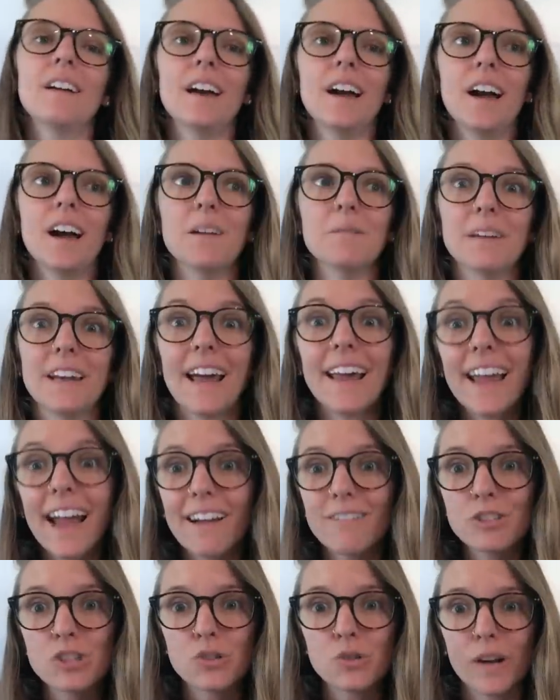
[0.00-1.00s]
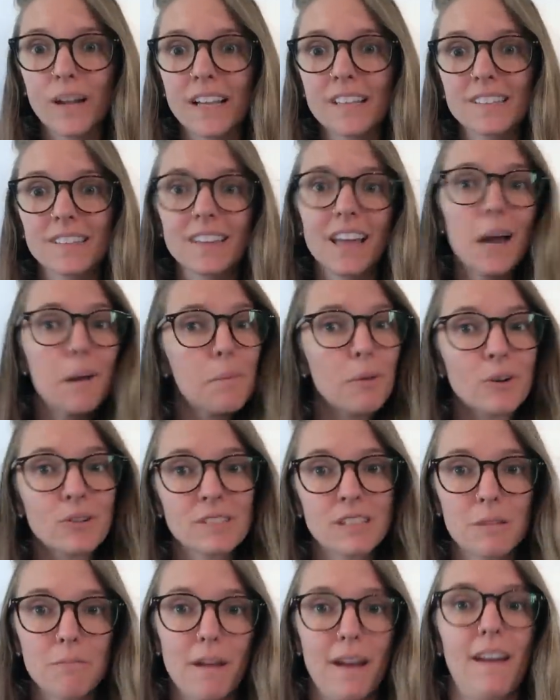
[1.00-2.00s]
um, and i have strengths that that
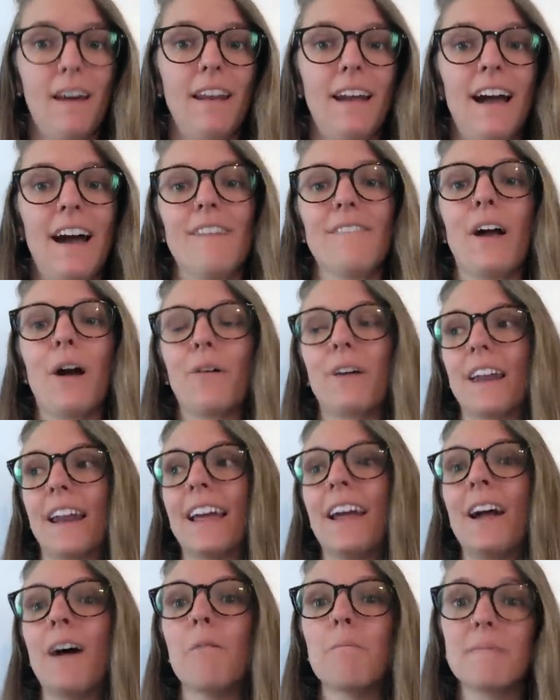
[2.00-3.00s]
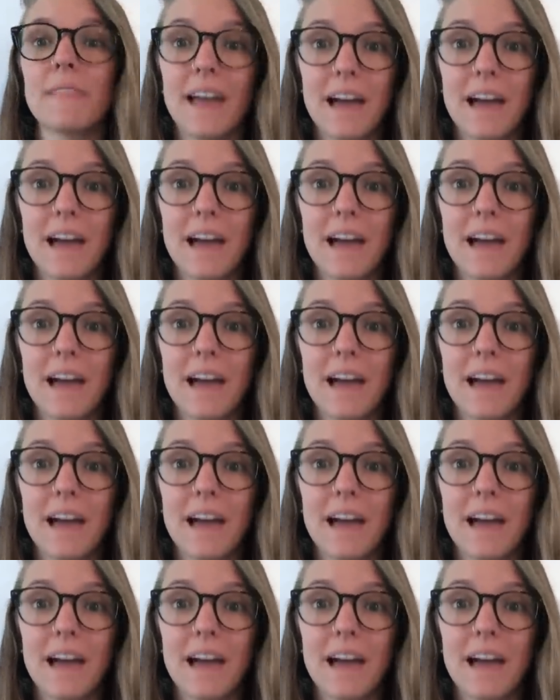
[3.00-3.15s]
person may not have how can i help